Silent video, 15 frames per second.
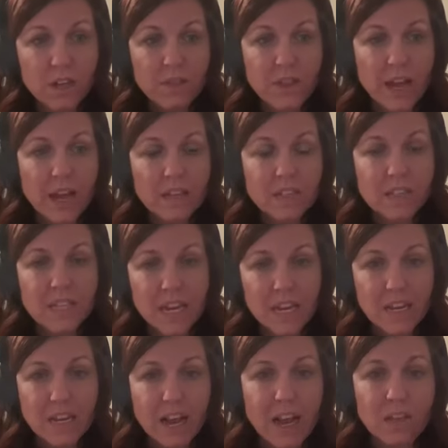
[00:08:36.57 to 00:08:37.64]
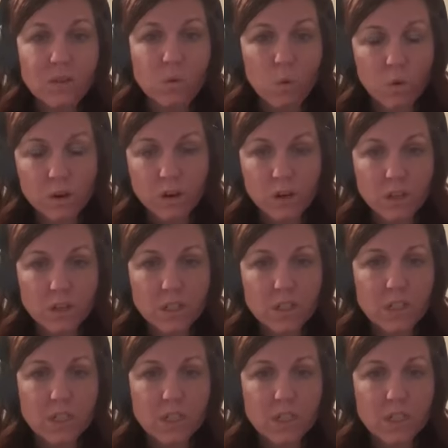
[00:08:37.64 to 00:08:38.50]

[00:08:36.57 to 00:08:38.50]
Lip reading: that Satan has ordered